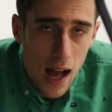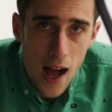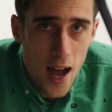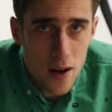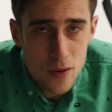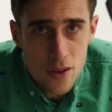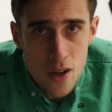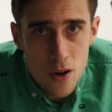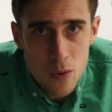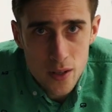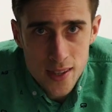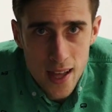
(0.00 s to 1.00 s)
I don't know
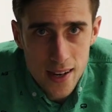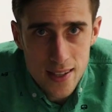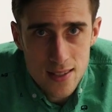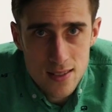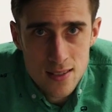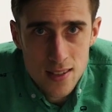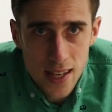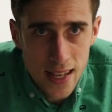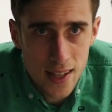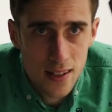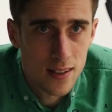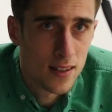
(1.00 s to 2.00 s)
what that is
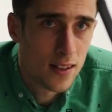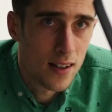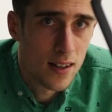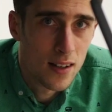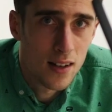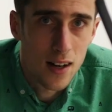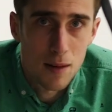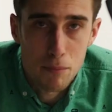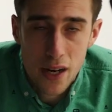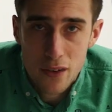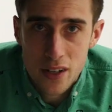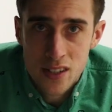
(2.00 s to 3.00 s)
in
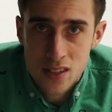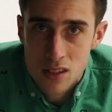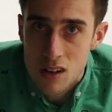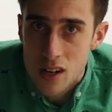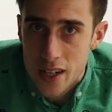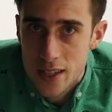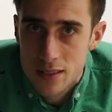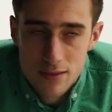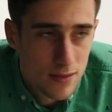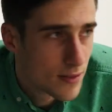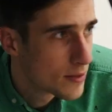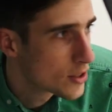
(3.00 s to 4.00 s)
American talk,
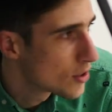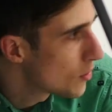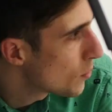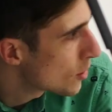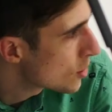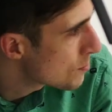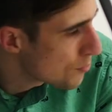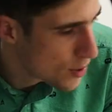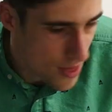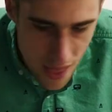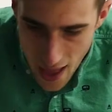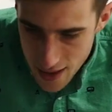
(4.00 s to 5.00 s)
so we'll just
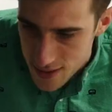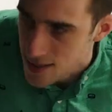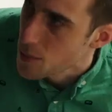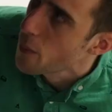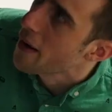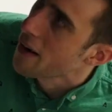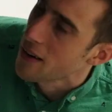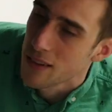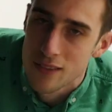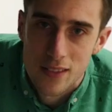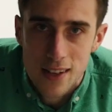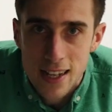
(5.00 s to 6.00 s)
put that somewhere
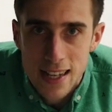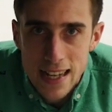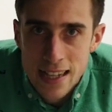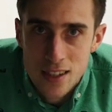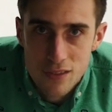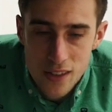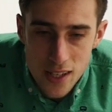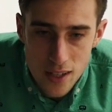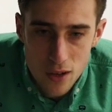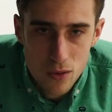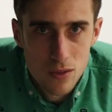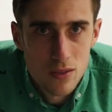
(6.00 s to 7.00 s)
in the
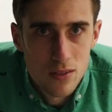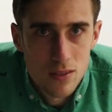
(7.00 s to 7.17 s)
video.